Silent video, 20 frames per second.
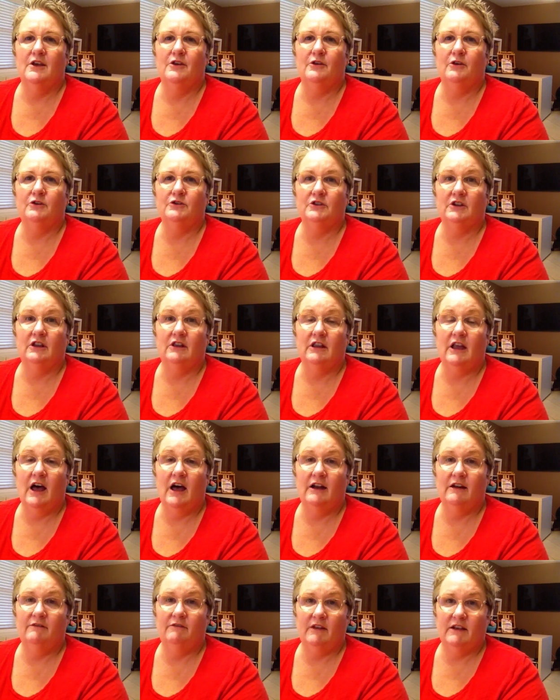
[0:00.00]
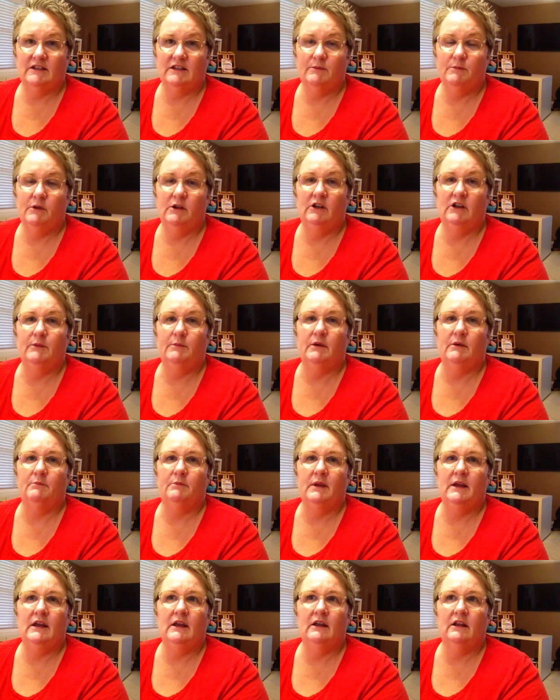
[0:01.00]
There's a lot of flexibility, but
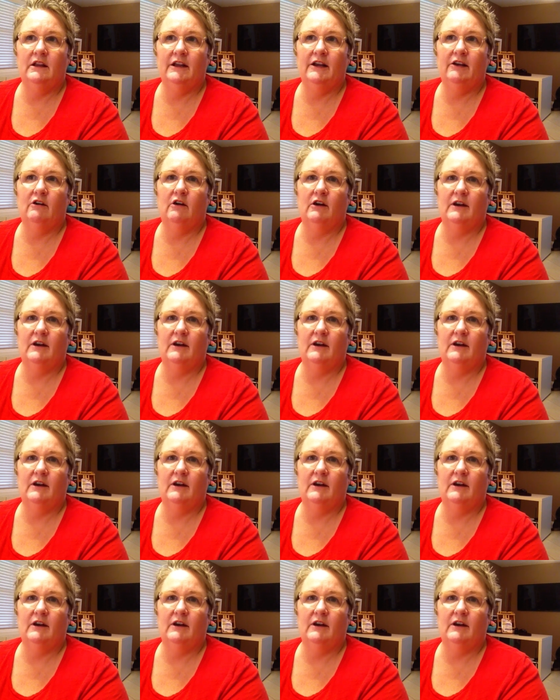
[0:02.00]
being clear